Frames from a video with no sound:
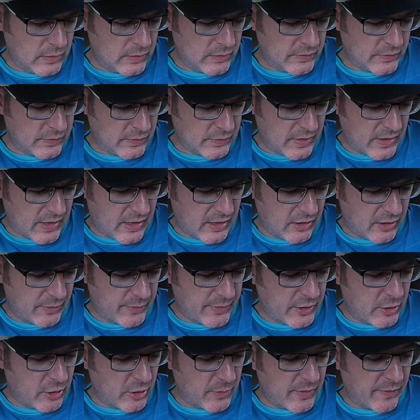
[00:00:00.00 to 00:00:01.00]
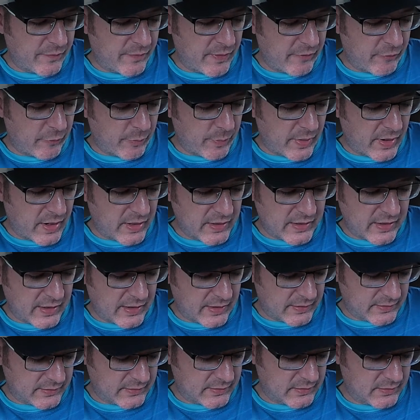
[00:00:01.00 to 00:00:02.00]
So now let me go to my favorite
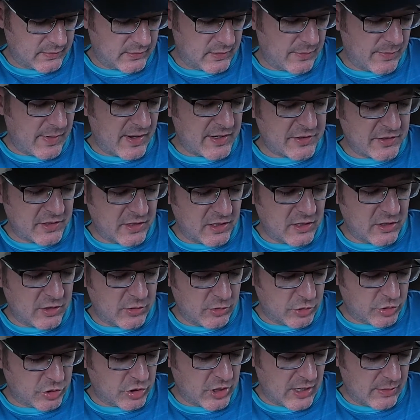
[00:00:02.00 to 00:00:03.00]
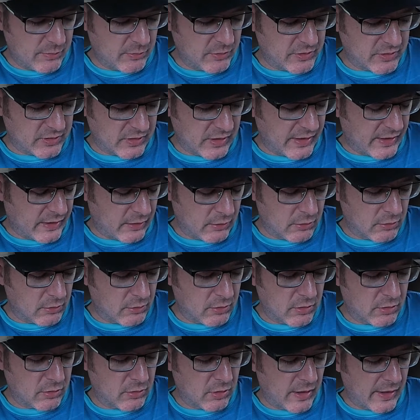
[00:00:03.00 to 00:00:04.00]
podcast. I'm actually going to do a shameless, I
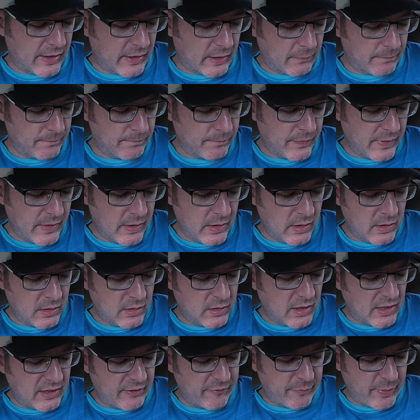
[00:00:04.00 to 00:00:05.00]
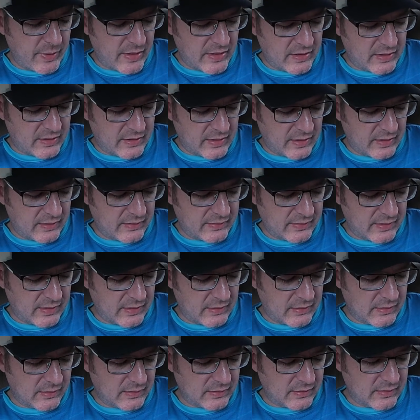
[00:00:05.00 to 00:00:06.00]
don't even pay to
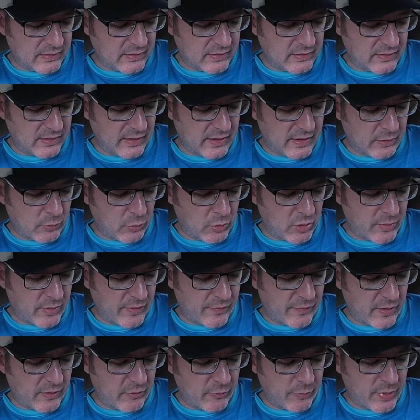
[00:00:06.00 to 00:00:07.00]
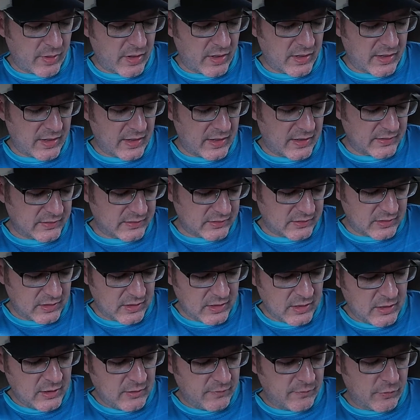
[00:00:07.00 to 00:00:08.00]
say this. This is like one of my favorite podcasts.
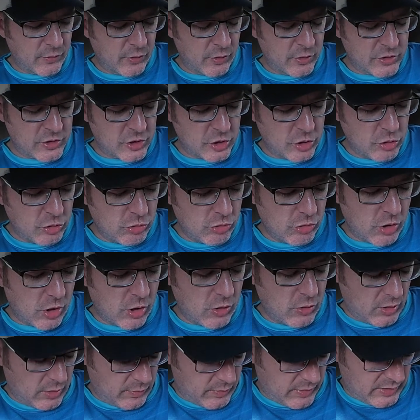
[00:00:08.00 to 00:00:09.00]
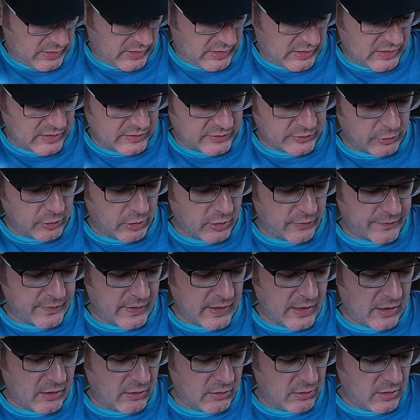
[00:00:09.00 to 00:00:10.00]
For those of you who know, I'm into disc golf
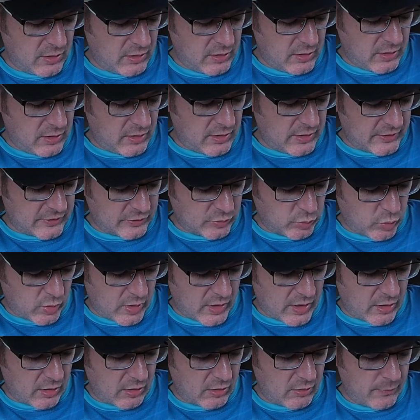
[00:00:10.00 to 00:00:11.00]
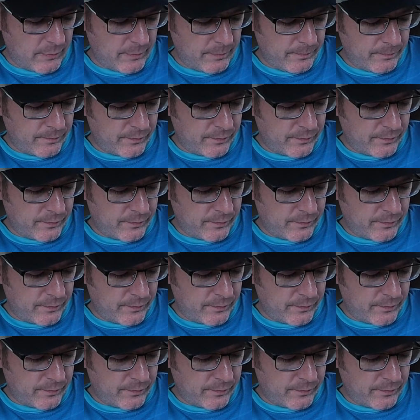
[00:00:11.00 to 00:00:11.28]
now as well.